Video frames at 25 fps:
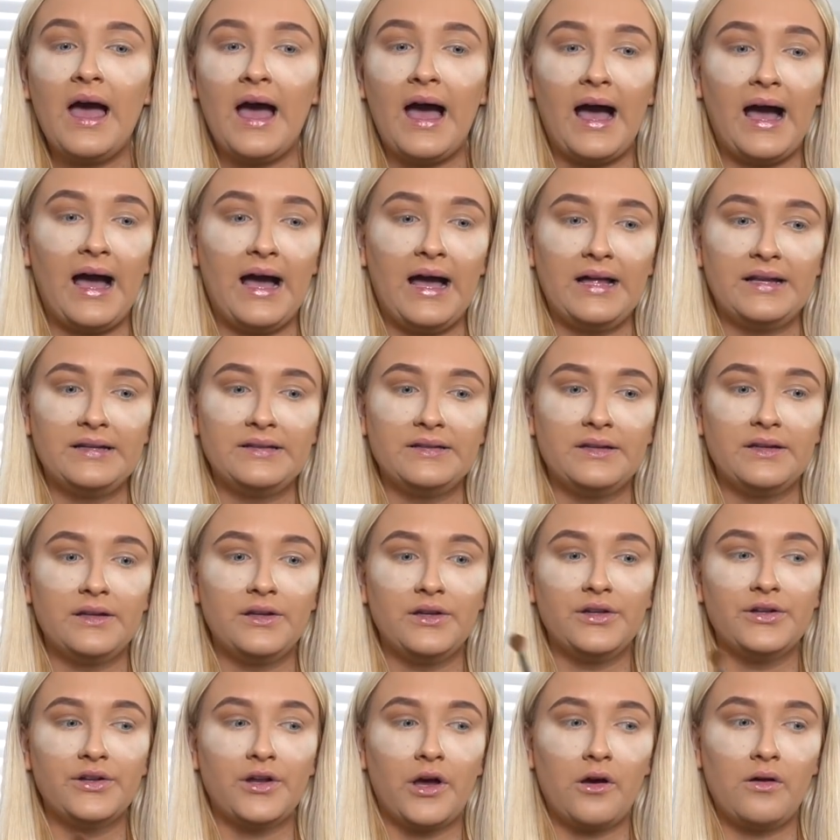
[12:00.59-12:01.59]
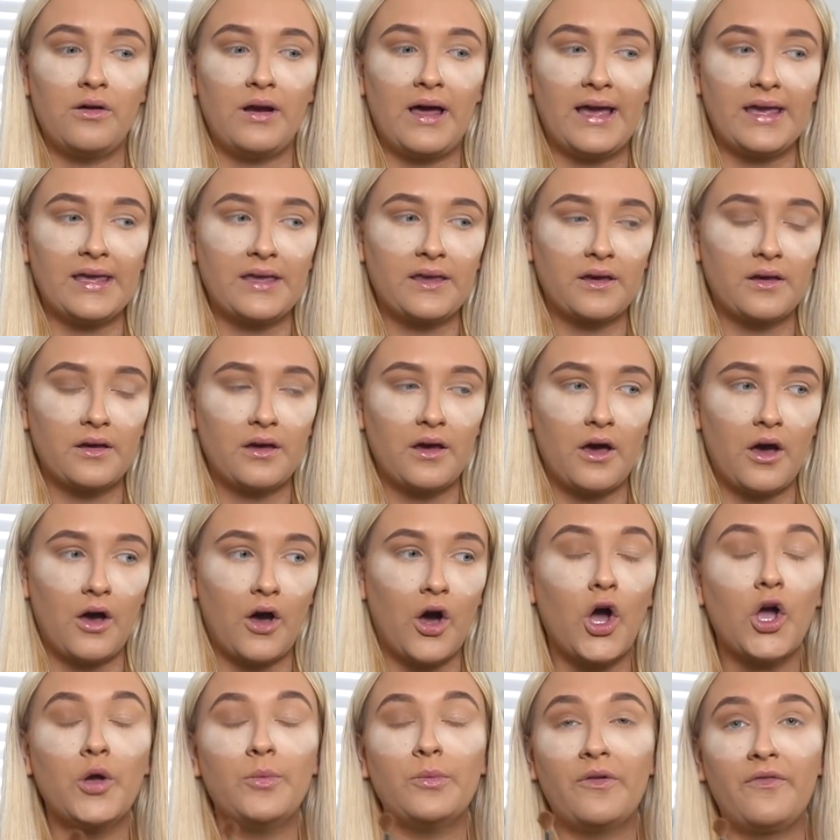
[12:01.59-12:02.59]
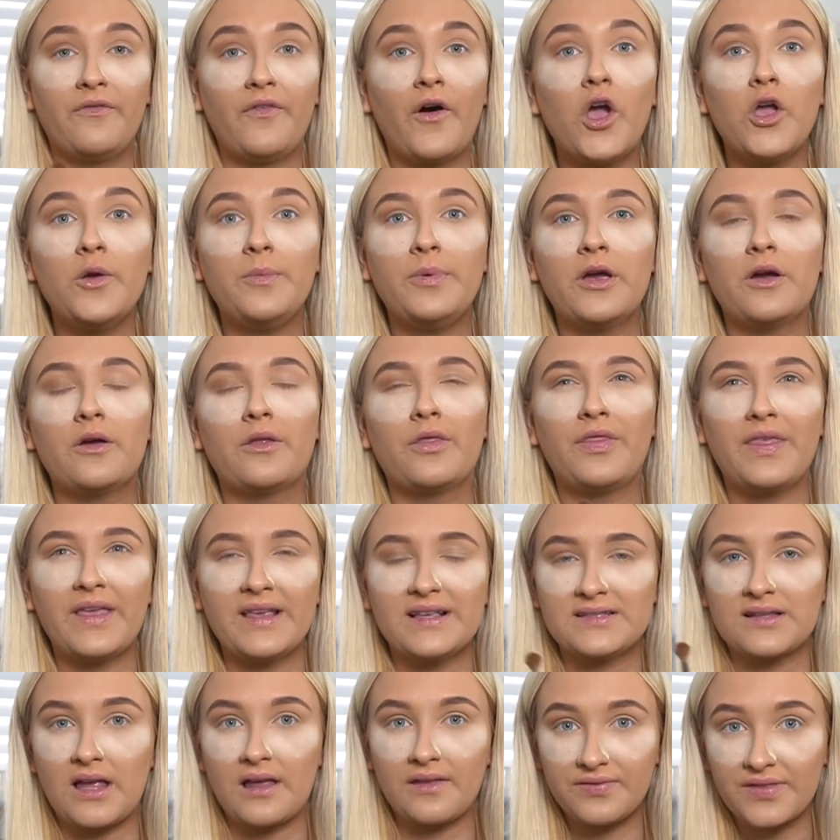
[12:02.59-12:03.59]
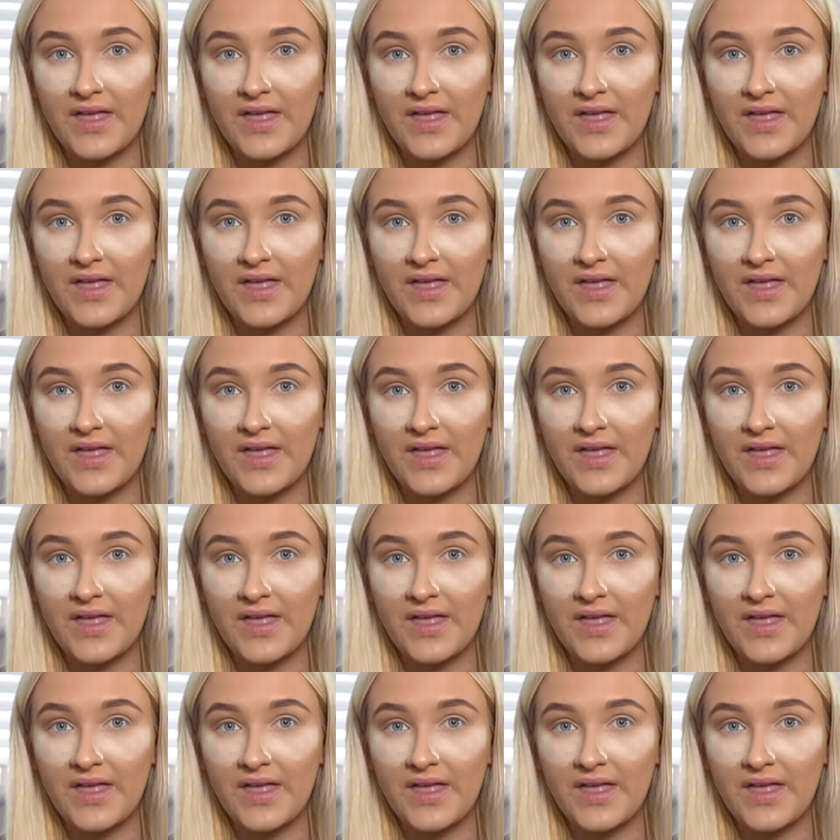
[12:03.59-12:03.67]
and, you know, like homophobia and things like